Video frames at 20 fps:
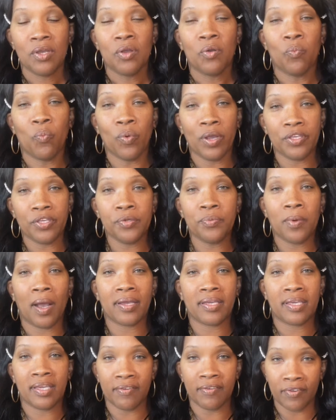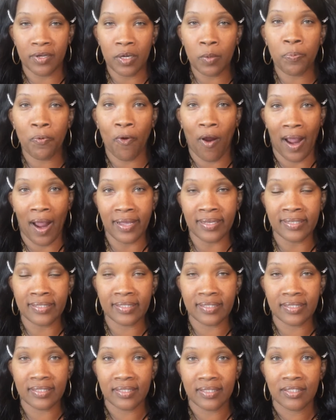when you are given a
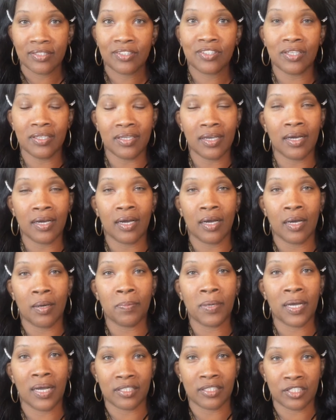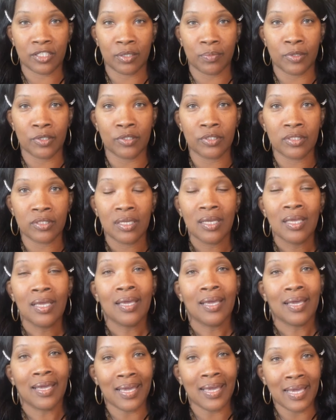price to your um customers
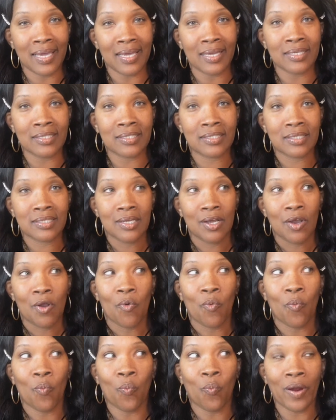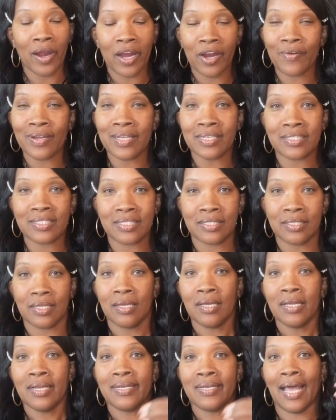is where it's
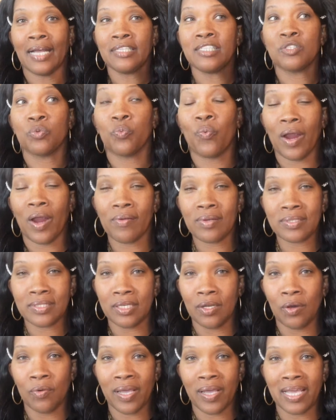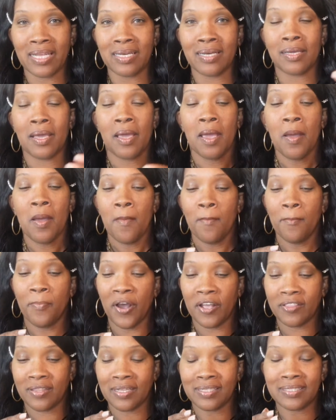not just where it's located,
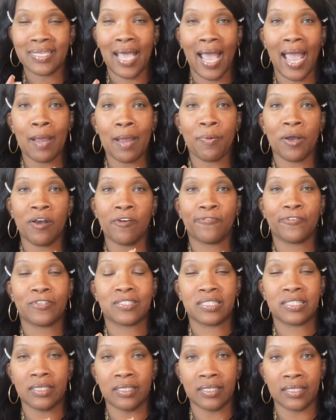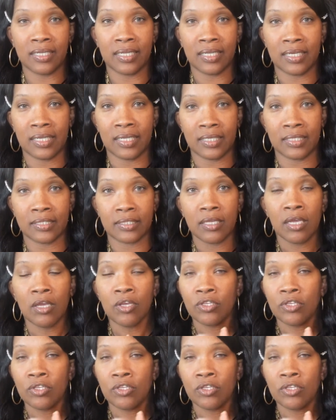but the type of facility it is.